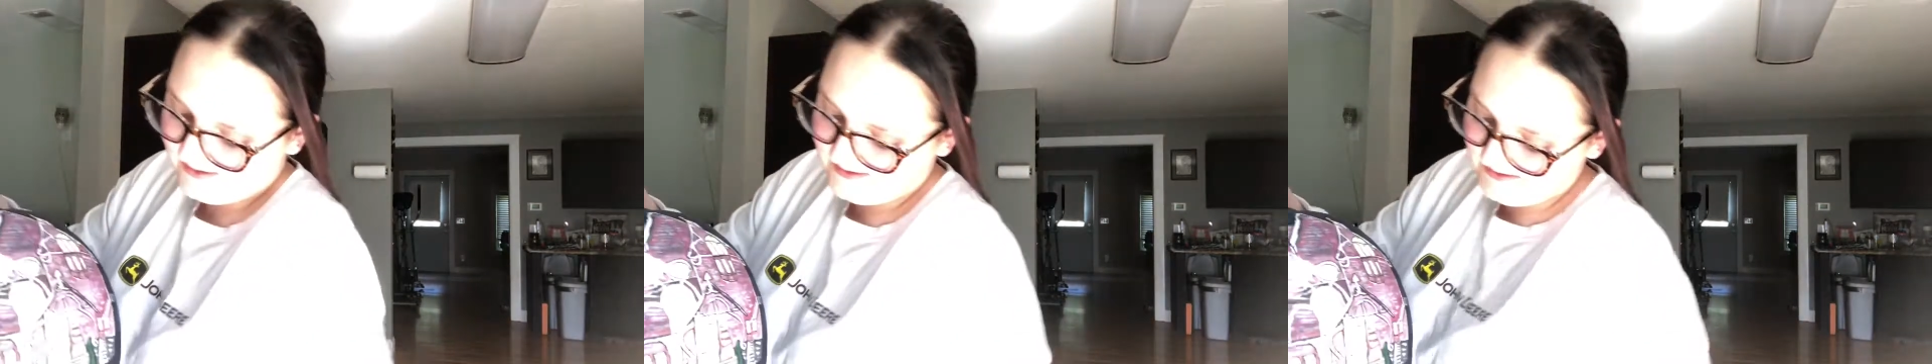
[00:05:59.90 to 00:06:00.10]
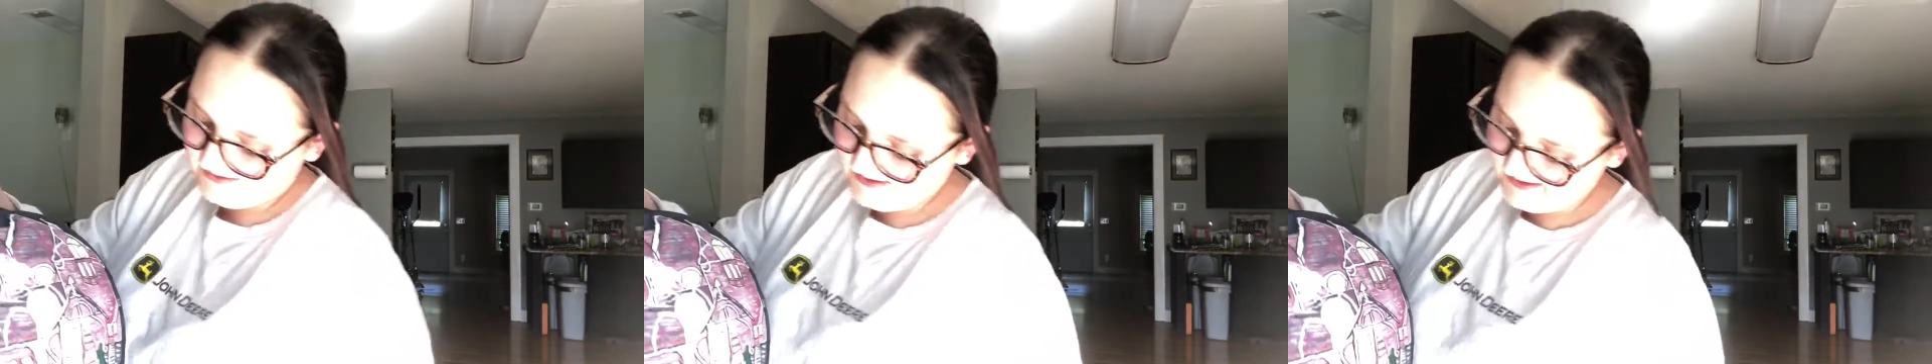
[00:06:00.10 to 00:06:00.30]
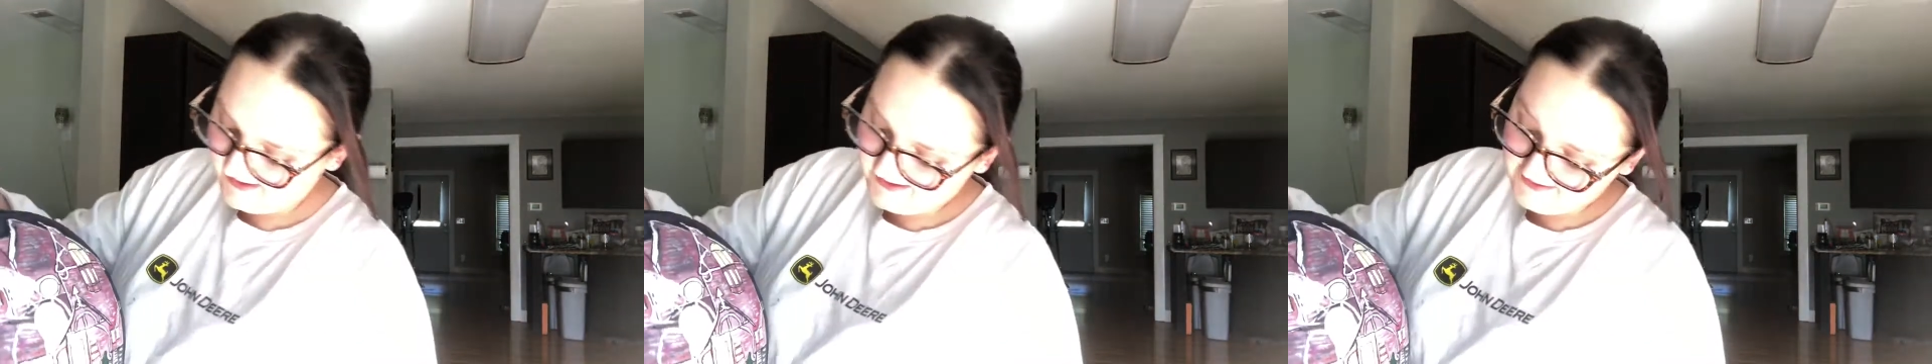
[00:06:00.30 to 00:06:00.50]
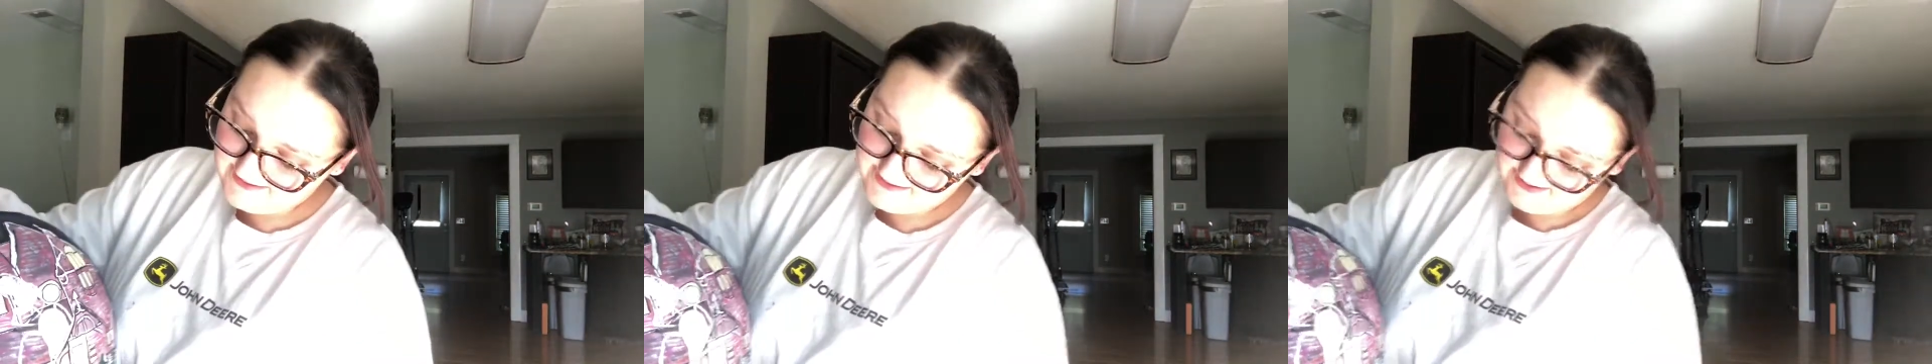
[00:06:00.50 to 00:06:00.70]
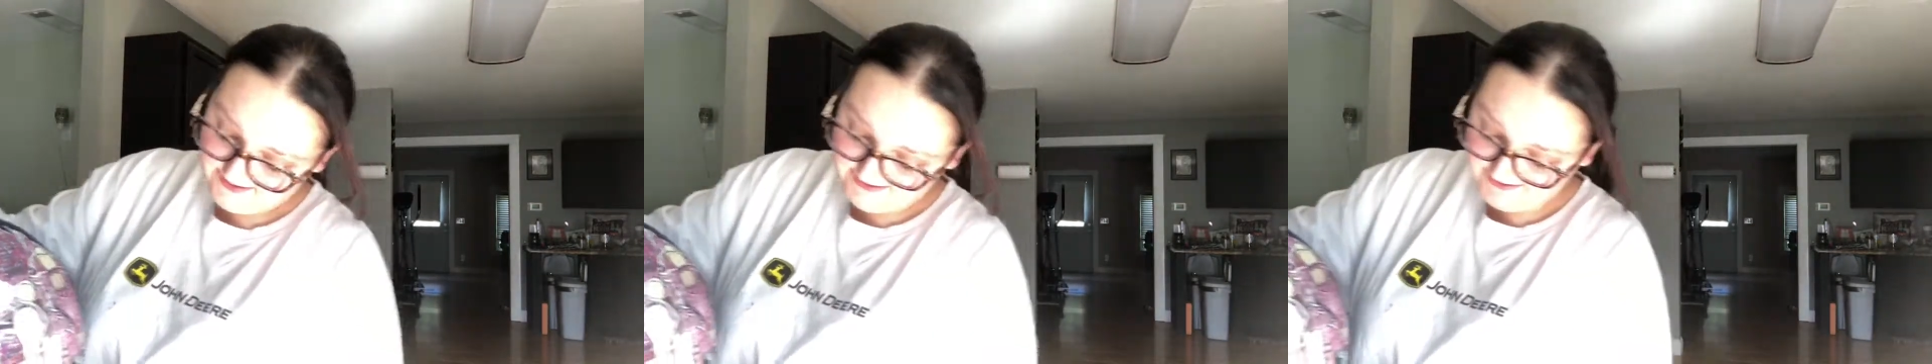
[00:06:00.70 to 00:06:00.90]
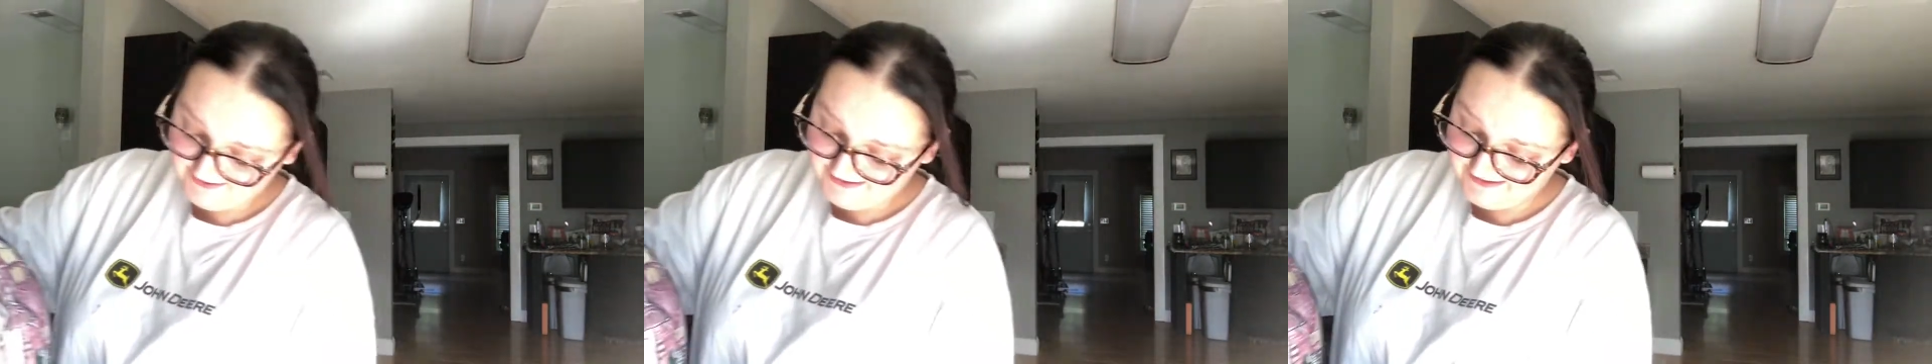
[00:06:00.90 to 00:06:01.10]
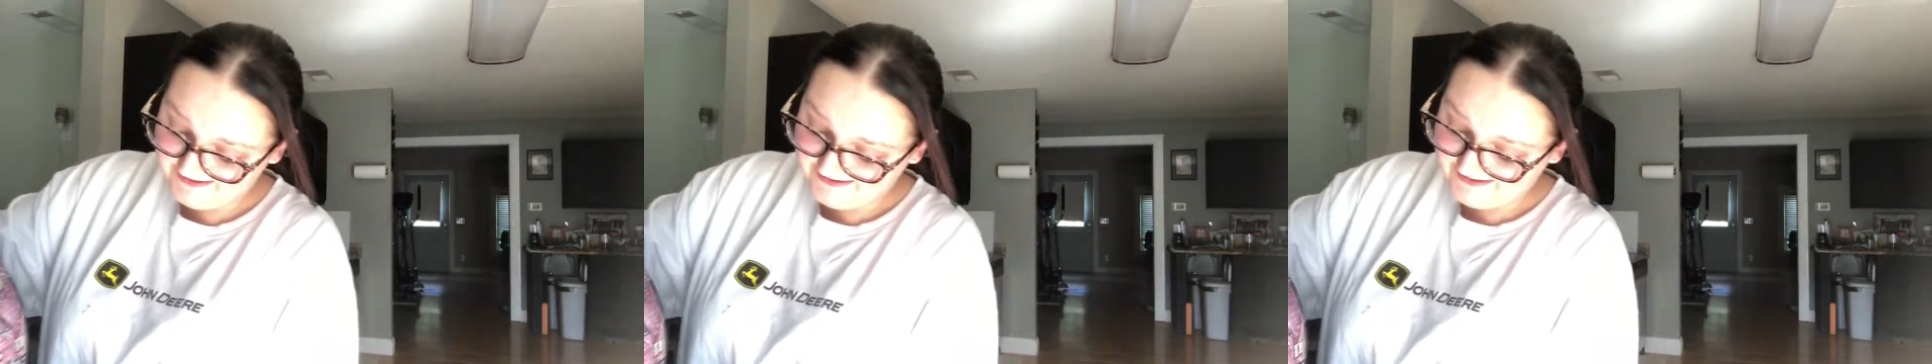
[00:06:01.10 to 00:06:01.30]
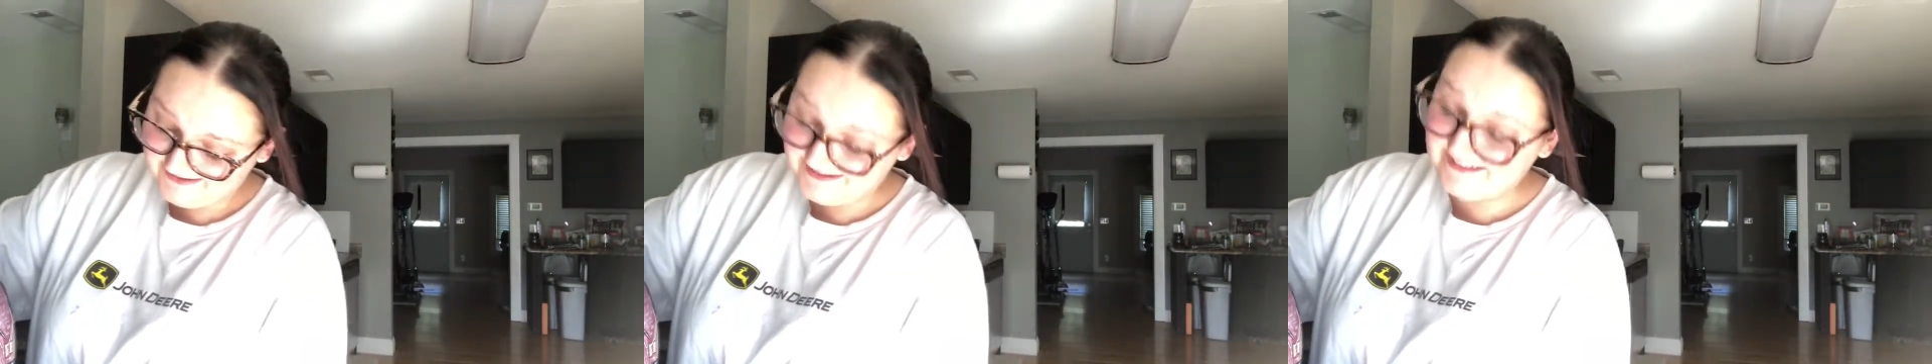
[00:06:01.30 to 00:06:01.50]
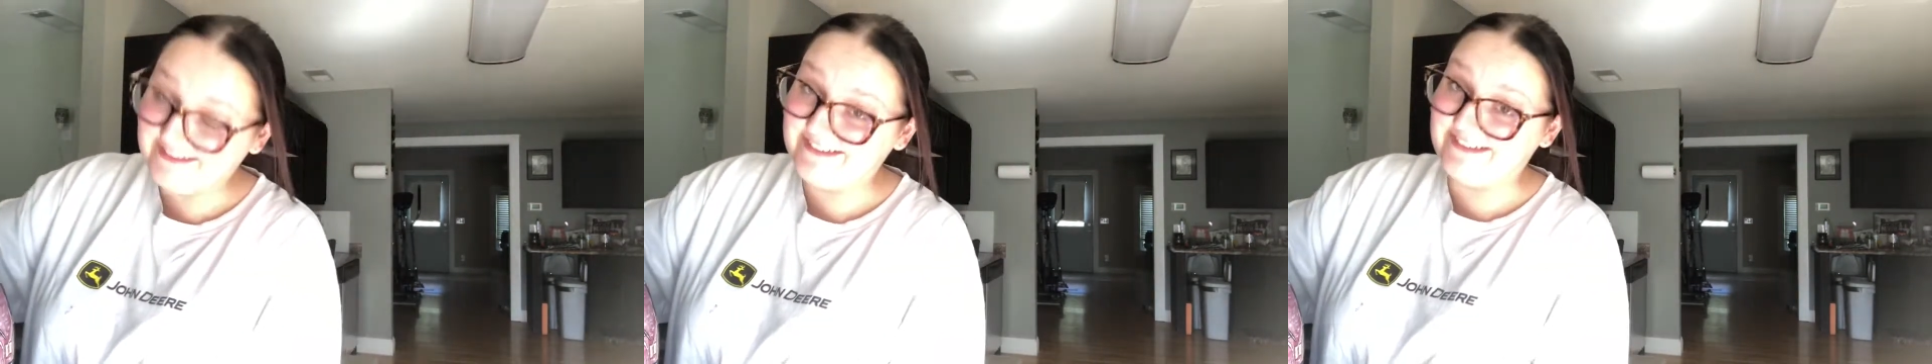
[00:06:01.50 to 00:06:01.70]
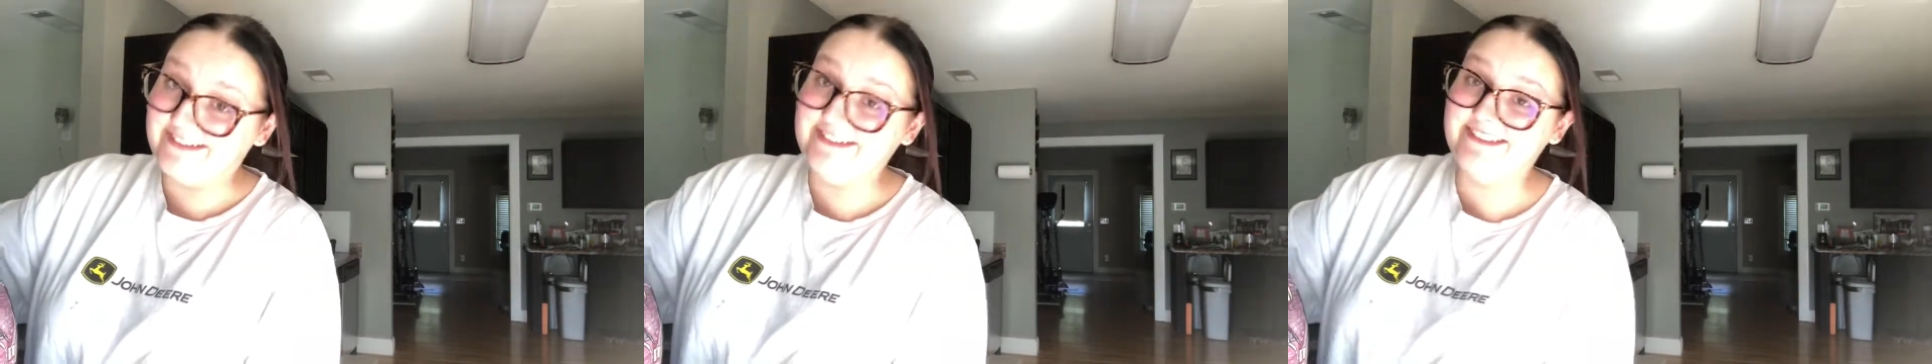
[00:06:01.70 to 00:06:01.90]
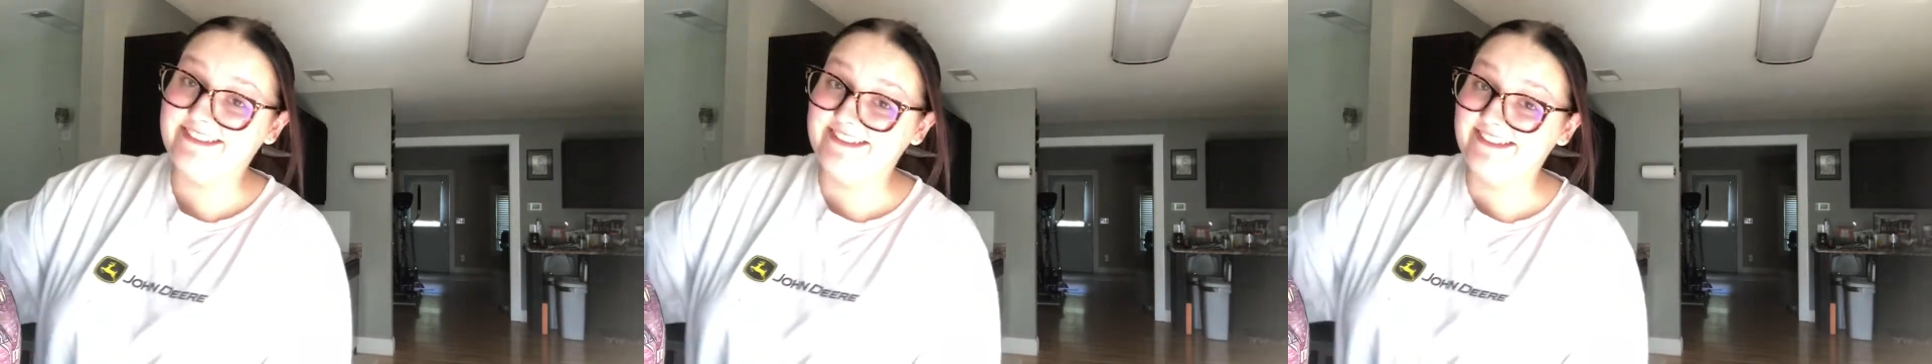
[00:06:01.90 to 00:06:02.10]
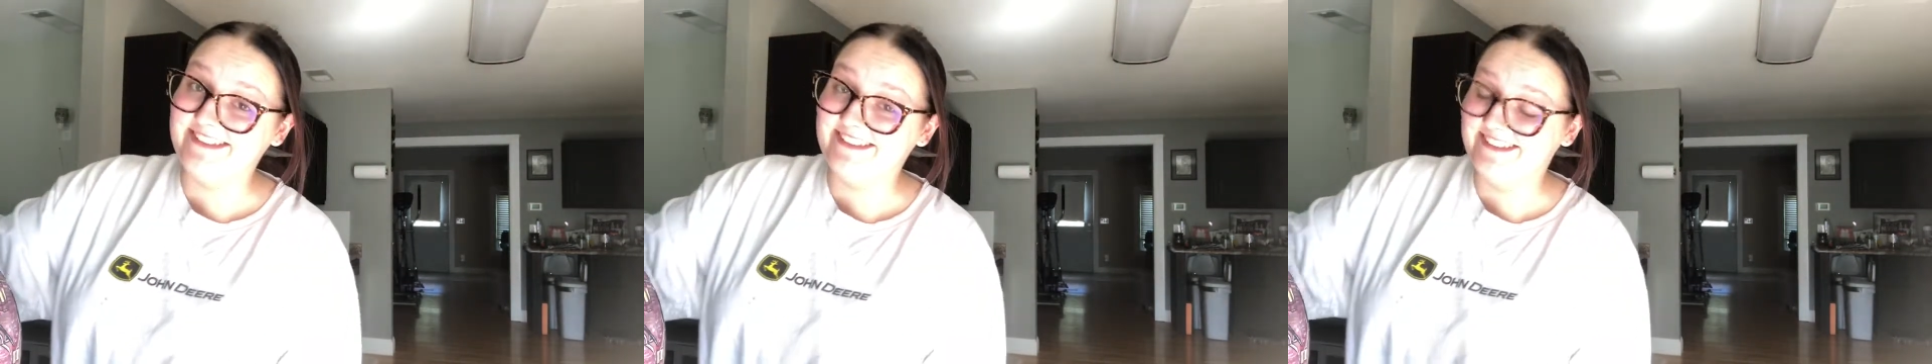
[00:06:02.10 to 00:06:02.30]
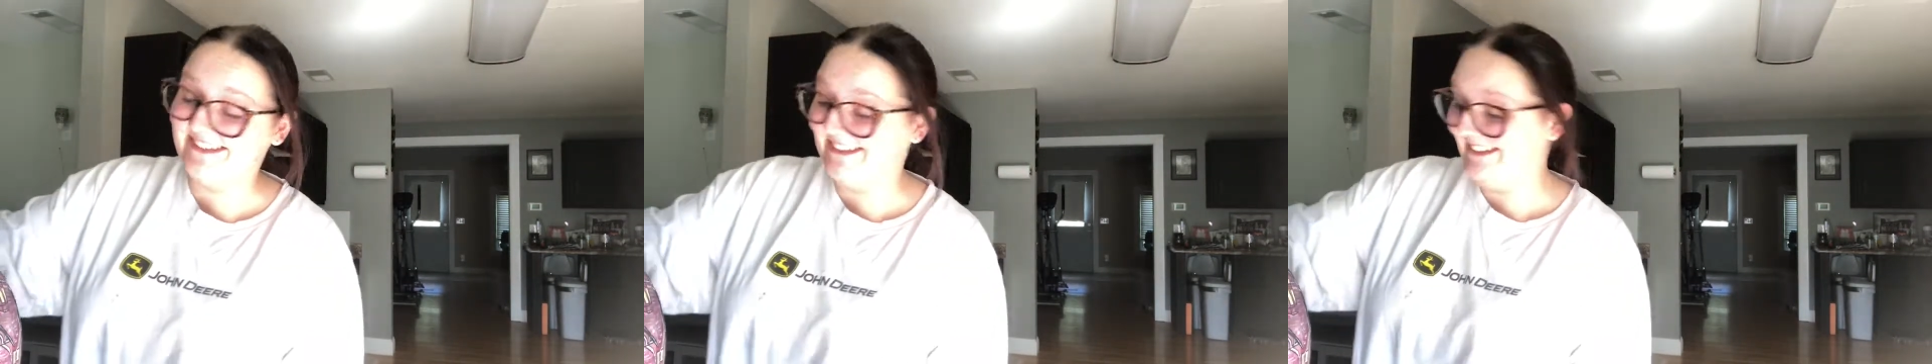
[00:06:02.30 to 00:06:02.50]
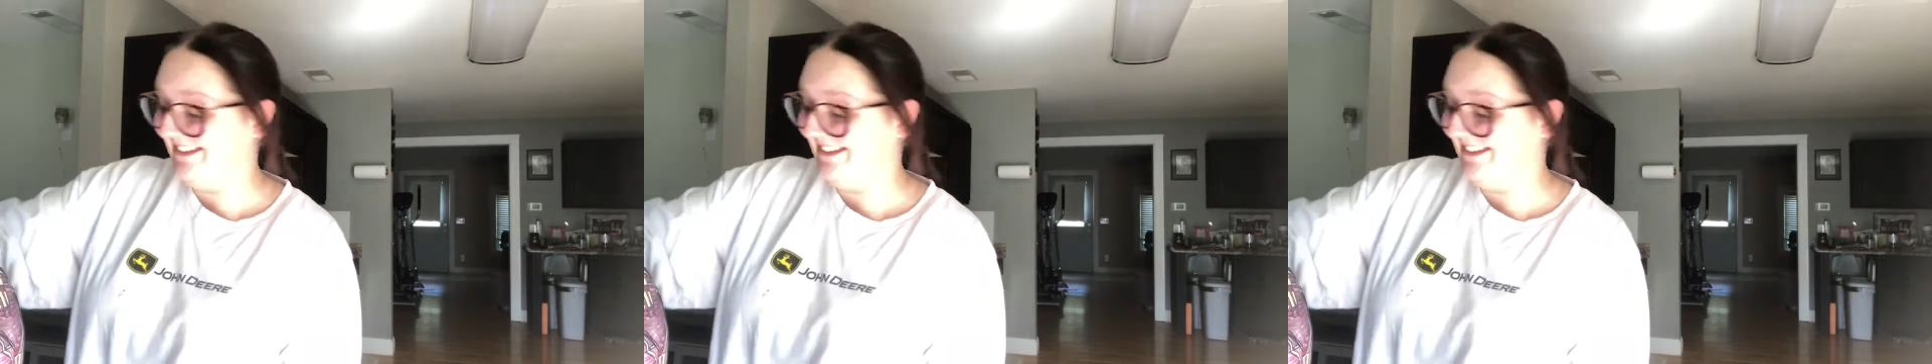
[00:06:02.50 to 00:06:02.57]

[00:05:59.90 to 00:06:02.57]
Dang, it's starting to look good,